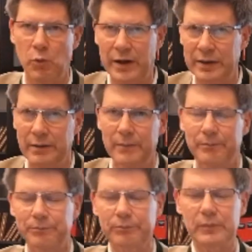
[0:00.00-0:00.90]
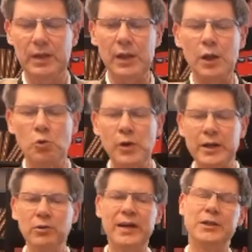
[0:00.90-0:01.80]
I
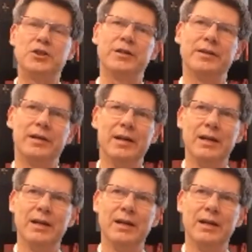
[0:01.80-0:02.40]
regulation.